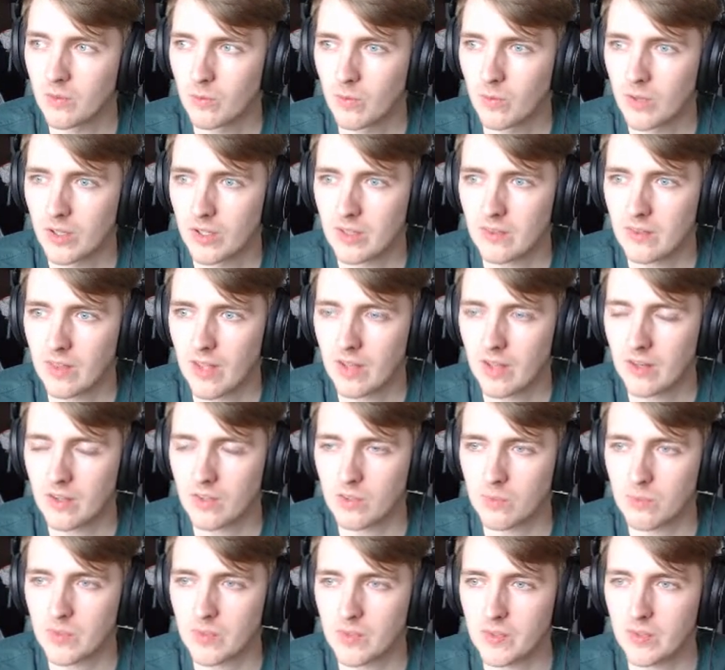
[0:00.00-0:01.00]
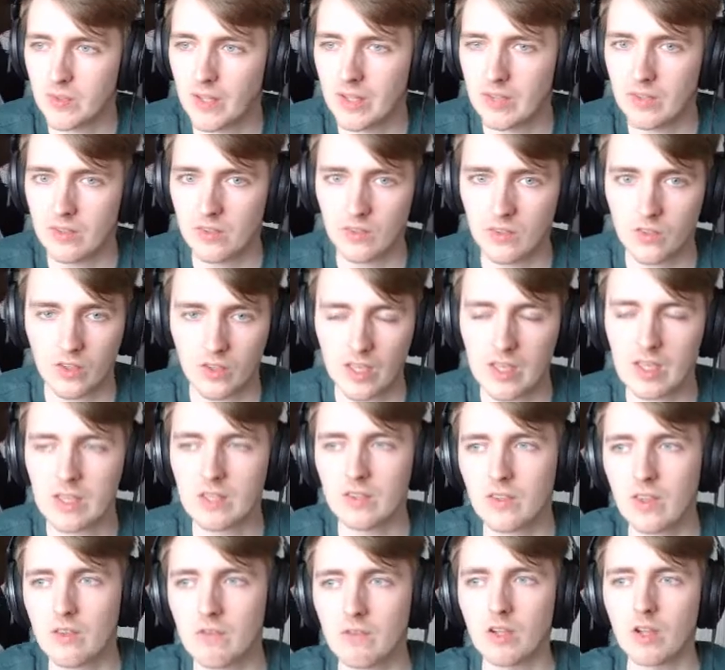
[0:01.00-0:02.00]
What is that as a percentage? Okay, he's
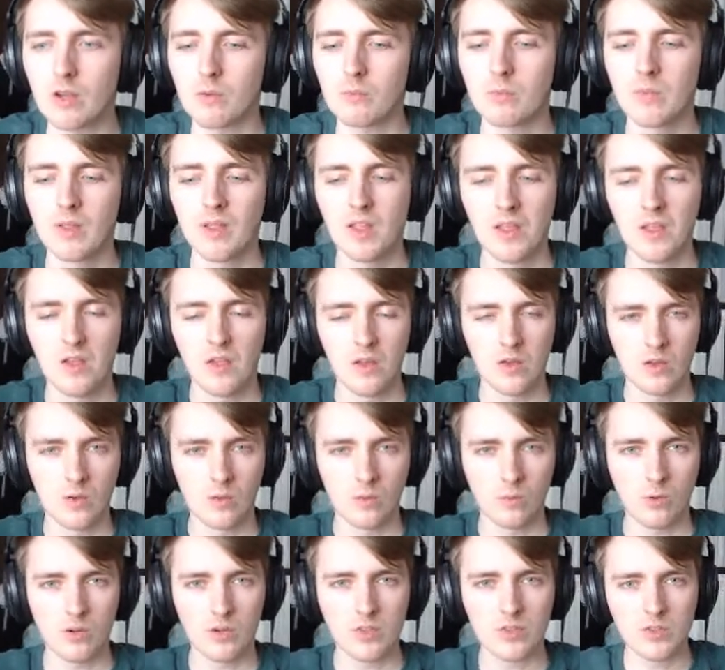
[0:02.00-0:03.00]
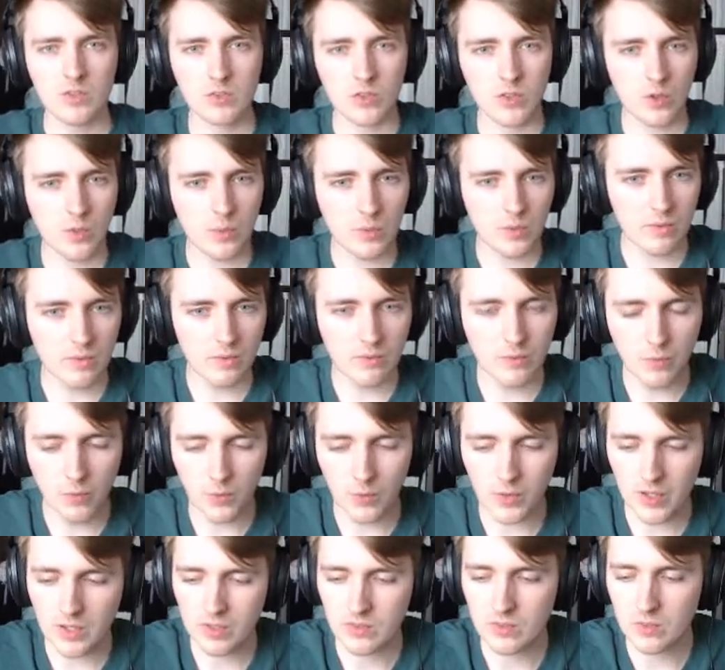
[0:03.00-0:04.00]
given up. What is 2 in
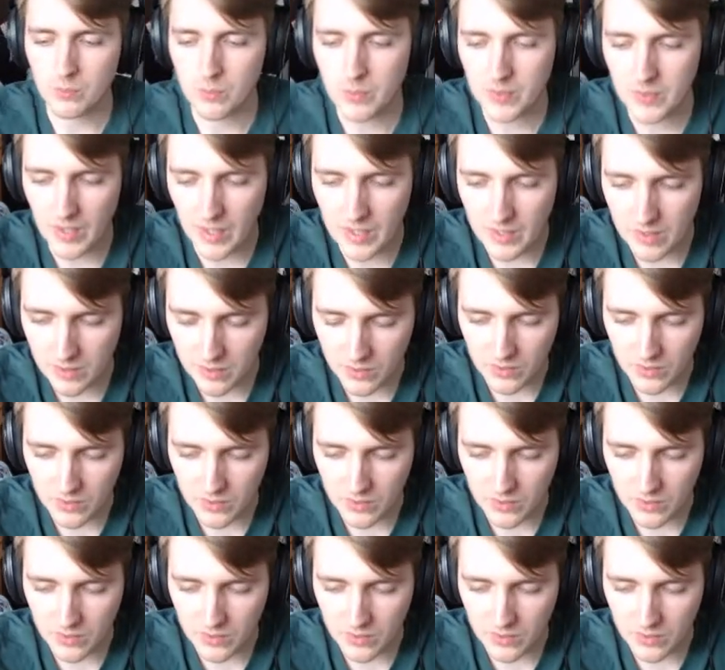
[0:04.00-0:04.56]
40 as a percentage?